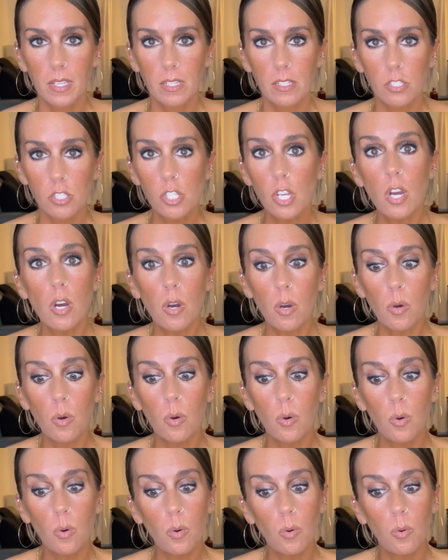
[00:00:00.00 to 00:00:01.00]

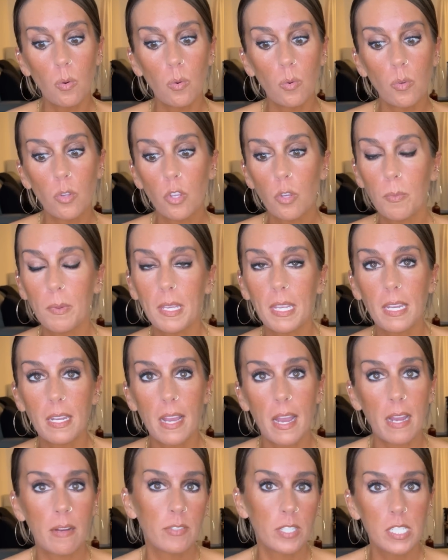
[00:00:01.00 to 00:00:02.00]
So you mean
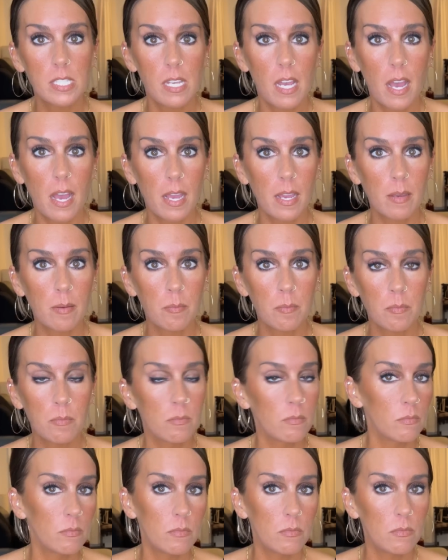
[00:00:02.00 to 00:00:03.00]
every time
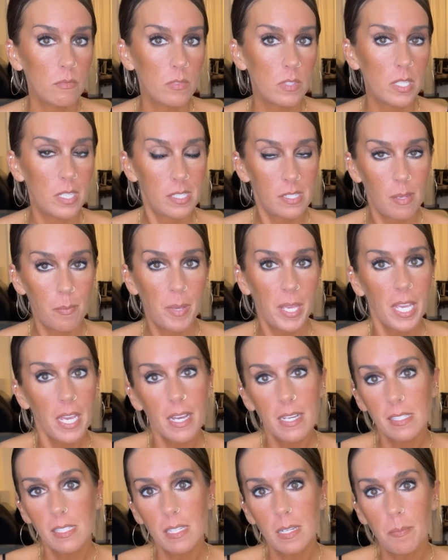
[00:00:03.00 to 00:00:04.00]
DCP
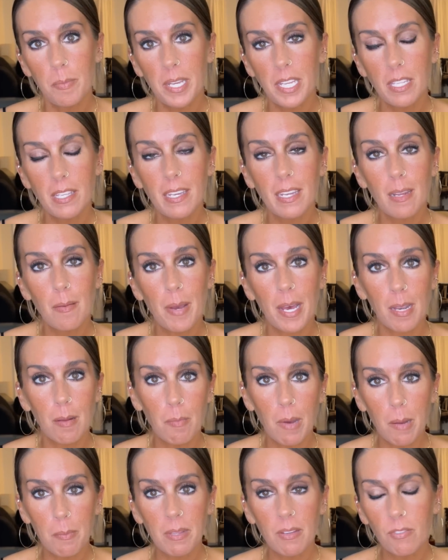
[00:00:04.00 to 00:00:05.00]
has an opinion about a
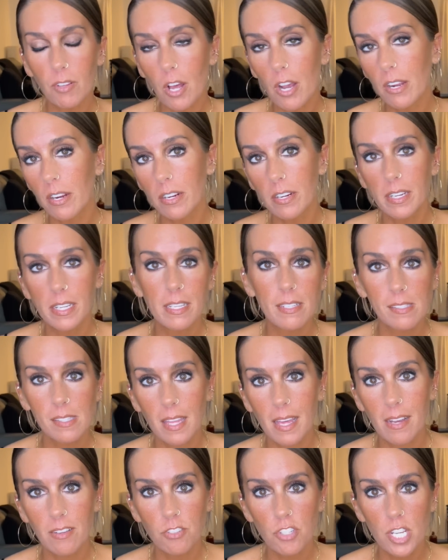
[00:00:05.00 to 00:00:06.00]
mommy vlogger, he's
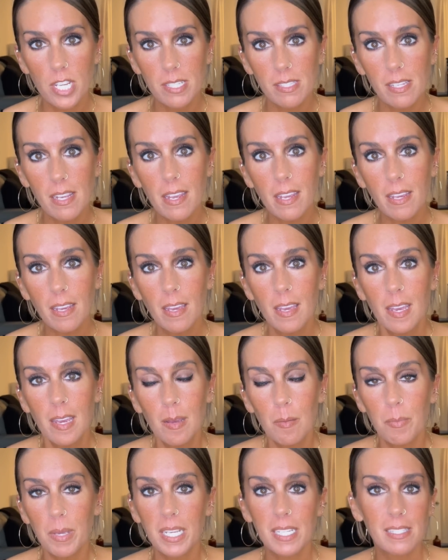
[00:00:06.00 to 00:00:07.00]
clout chasing?
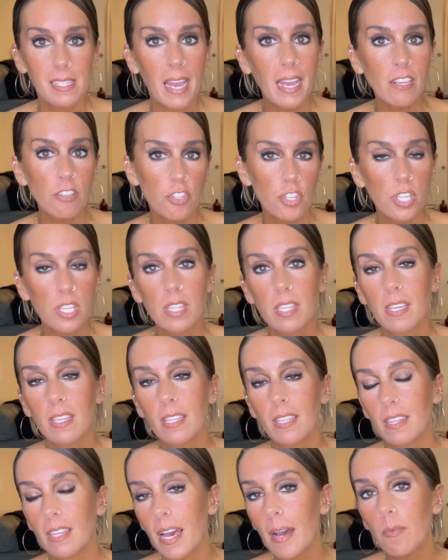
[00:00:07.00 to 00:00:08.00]
Because I actually think
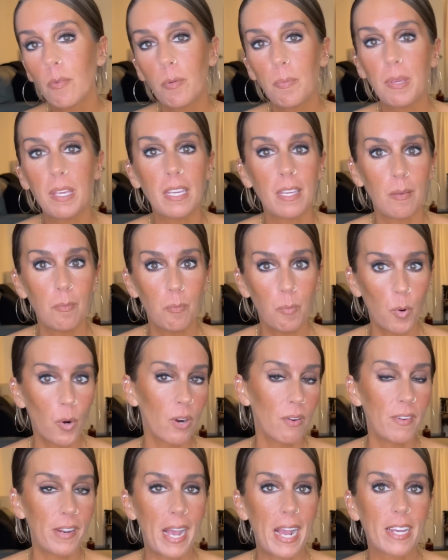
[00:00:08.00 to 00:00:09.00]
that that would be more
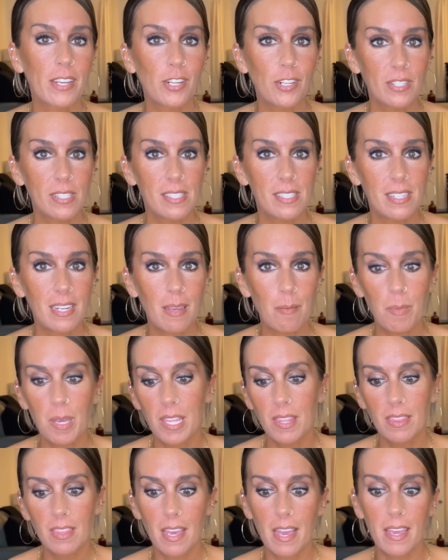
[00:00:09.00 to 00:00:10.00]
of an accurate
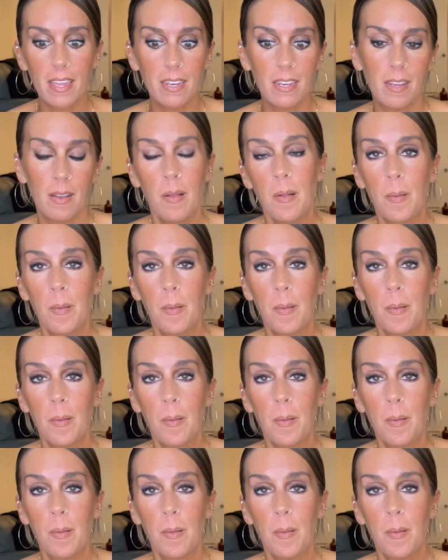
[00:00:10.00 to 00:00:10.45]
statement than